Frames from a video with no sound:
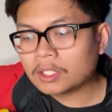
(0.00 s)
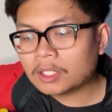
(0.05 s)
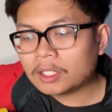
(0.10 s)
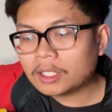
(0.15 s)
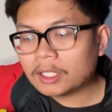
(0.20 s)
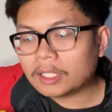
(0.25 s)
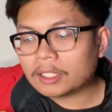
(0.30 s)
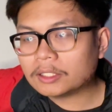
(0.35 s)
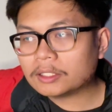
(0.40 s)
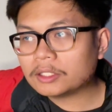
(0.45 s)

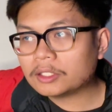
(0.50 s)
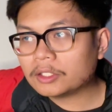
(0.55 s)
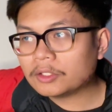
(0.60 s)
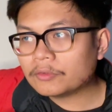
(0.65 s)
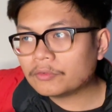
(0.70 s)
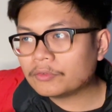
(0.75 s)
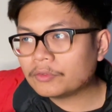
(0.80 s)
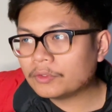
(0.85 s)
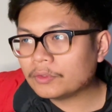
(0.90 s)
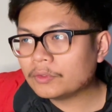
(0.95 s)
And
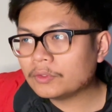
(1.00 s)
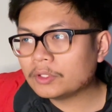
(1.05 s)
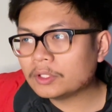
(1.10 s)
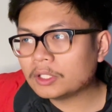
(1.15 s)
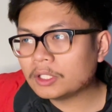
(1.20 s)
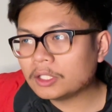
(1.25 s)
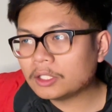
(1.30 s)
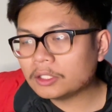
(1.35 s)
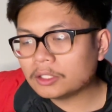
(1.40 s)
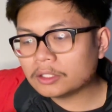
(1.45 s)
if you
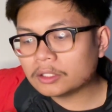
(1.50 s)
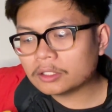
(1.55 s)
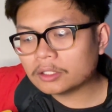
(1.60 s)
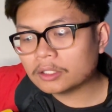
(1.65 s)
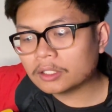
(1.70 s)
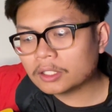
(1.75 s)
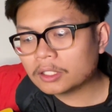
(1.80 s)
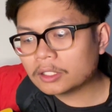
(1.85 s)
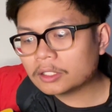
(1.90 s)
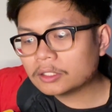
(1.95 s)
think
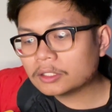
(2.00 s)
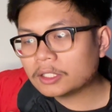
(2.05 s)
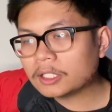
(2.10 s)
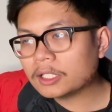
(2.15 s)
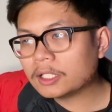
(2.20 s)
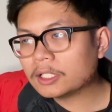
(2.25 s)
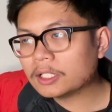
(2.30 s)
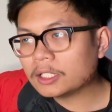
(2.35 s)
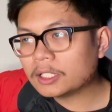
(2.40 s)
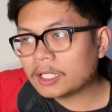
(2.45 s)

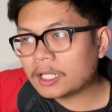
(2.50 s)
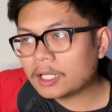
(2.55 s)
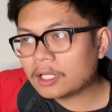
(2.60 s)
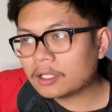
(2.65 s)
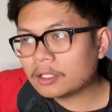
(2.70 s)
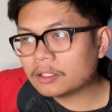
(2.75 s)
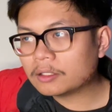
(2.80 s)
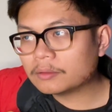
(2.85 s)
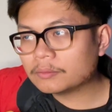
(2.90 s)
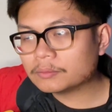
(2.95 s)
that
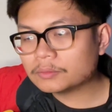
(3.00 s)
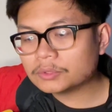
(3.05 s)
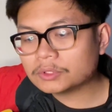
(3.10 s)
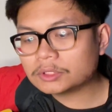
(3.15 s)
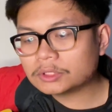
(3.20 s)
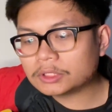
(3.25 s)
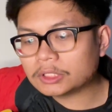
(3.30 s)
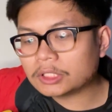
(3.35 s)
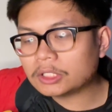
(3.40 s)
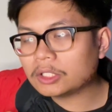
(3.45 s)
I'm
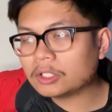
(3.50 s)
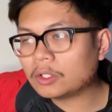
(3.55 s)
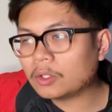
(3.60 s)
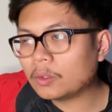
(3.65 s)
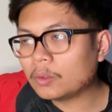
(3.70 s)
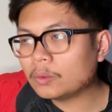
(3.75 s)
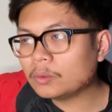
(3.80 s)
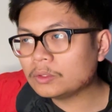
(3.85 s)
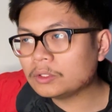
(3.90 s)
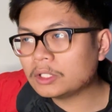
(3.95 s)
still
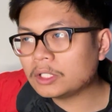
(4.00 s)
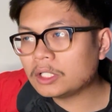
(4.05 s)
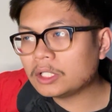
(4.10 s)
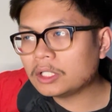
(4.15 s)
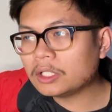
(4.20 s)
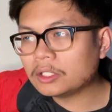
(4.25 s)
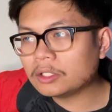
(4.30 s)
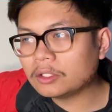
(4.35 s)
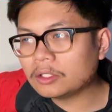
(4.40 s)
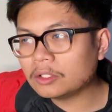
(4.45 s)

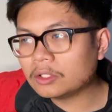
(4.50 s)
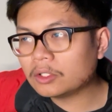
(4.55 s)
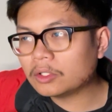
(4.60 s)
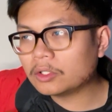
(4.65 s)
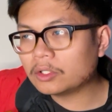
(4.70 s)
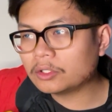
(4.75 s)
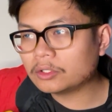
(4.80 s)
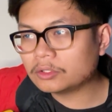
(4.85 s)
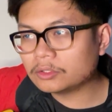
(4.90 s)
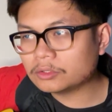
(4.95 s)
holding
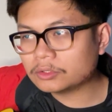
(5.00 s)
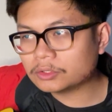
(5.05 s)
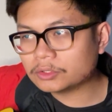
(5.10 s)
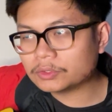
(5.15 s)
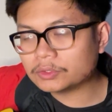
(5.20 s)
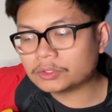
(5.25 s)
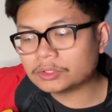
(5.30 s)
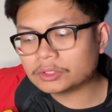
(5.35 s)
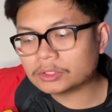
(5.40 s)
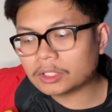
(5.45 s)
on
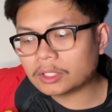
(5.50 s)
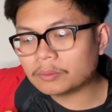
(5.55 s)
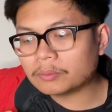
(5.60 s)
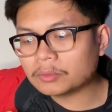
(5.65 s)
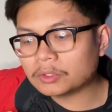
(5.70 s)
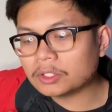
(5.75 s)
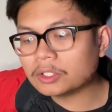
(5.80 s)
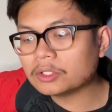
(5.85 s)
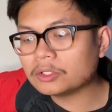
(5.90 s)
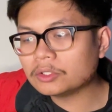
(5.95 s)
to
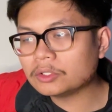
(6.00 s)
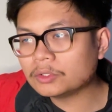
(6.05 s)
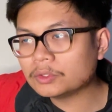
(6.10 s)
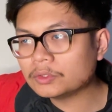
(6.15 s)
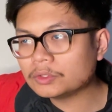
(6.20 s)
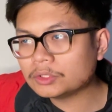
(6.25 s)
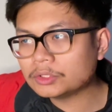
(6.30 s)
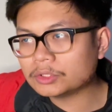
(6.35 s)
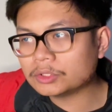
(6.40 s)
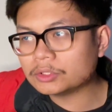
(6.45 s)
something,
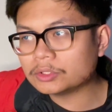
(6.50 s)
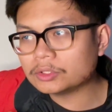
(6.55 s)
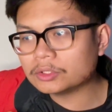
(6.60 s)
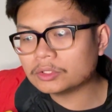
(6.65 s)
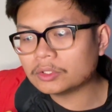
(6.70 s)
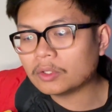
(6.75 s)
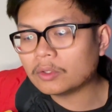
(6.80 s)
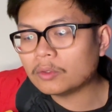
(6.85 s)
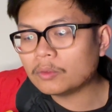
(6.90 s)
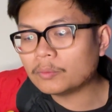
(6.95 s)
you should
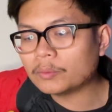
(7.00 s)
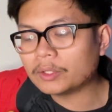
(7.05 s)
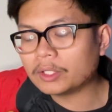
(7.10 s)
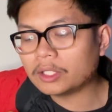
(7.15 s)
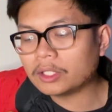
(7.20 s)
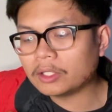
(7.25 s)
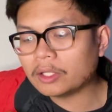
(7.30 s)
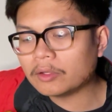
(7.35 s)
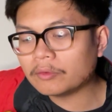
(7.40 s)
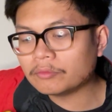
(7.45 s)
go
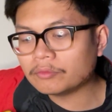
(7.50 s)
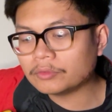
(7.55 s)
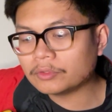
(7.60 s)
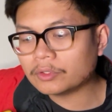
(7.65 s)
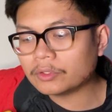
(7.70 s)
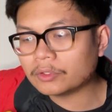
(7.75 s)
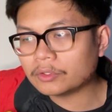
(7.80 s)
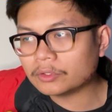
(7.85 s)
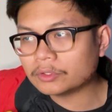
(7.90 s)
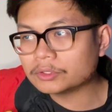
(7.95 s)
and love
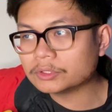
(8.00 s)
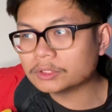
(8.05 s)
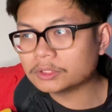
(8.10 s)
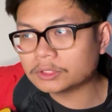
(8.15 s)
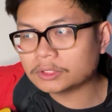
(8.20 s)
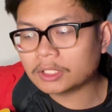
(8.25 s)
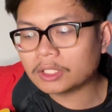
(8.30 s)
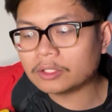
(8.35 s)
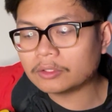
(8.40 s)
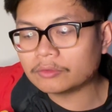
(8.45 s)

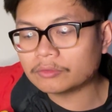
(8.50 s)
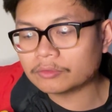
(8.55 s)
yourself.